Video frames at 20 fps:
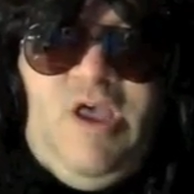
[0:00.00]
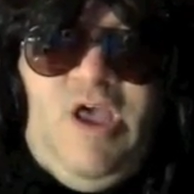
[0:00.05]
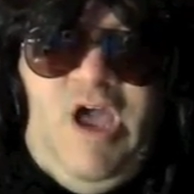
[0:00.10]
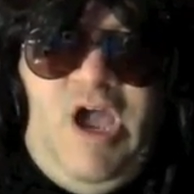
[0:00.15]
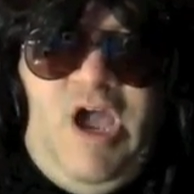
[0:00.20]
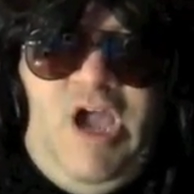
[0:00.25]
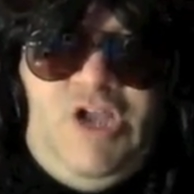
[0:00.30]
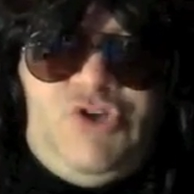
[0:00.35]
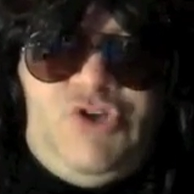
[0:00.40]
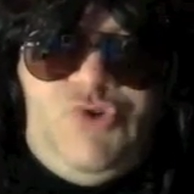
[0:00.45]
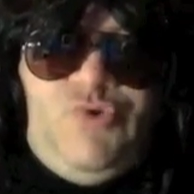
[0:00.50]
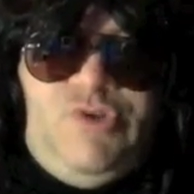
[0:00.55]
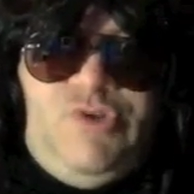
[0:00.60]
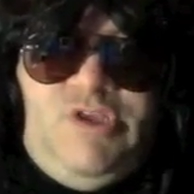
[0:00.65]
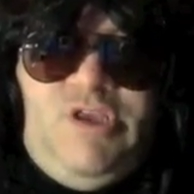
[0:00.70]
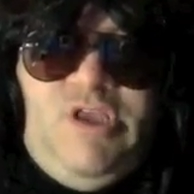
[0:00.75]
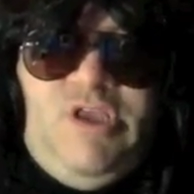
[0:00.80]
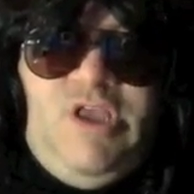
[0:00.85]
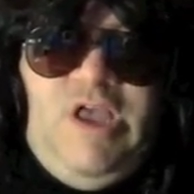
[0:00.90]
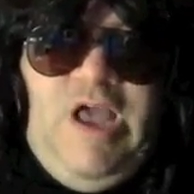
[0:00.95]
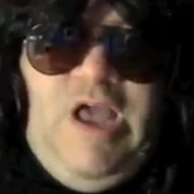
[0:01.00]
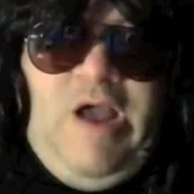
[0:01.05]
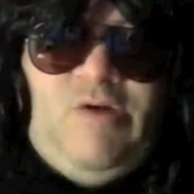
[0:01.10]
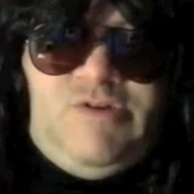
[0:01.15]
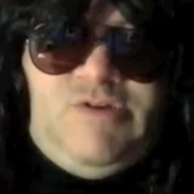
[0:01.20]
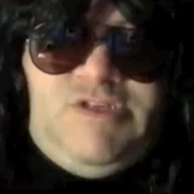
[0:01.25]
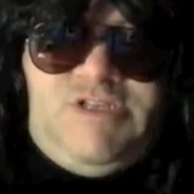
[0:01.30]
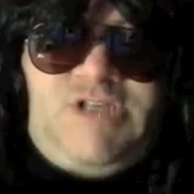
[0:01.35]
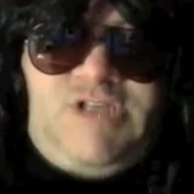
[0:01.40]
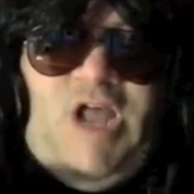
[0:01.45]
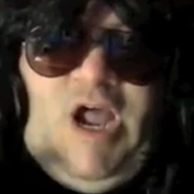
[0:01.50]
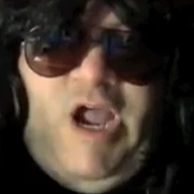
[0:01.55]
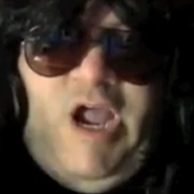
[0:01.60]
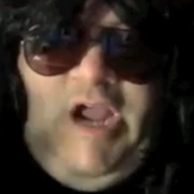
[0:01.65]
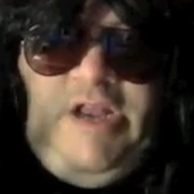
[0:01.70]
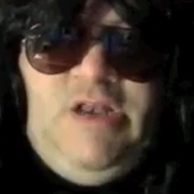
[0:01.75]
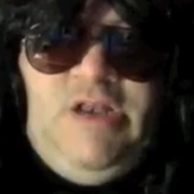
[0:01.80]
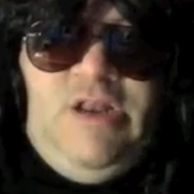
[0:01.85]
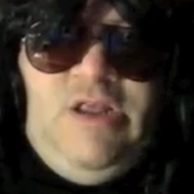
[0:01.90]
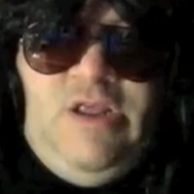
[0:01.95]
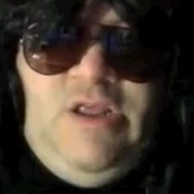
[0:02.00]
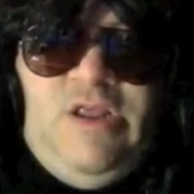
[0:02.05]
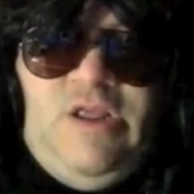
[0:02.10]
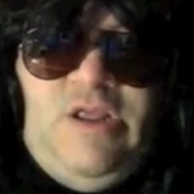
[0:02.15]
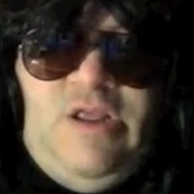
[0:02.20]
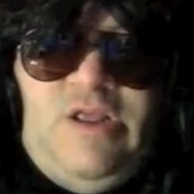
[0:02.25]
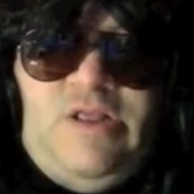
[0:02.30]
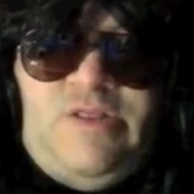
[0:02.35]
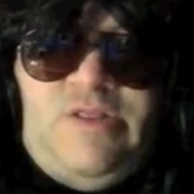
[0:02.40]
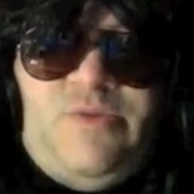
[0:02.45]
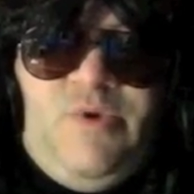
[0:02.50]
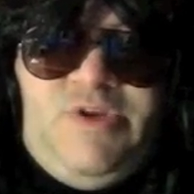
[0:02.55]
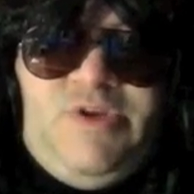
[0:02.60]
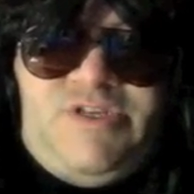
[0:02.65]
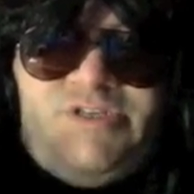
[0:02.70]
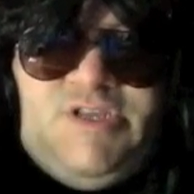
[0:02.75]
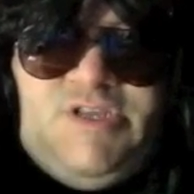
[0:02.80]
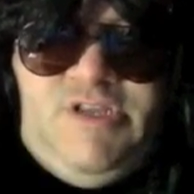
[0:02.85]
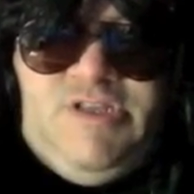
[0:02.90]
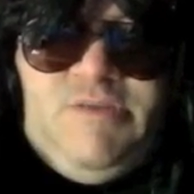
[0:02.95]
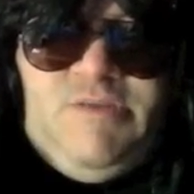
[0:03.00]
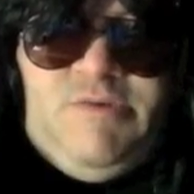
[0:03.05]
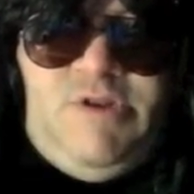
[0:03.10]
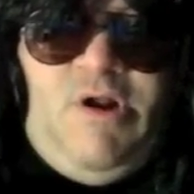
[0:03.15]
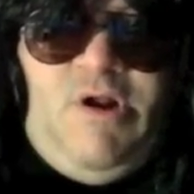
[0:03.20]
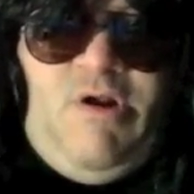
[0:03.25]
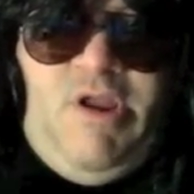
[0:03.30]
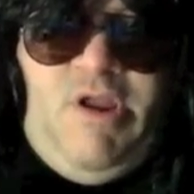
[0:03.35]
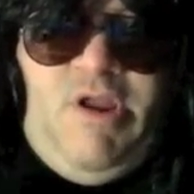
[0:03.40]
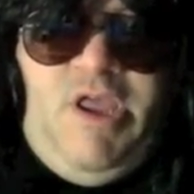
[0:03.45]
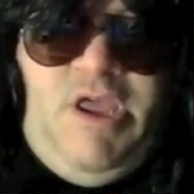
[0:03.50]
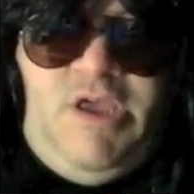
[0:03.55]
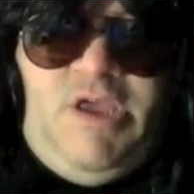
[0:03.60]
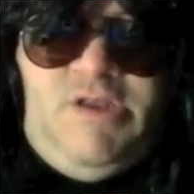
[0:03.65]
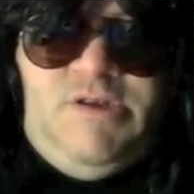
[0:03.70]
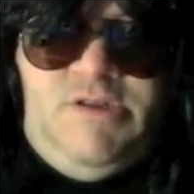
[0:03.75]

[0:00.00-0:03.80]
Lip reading: actually outside. We're seeing them in our head,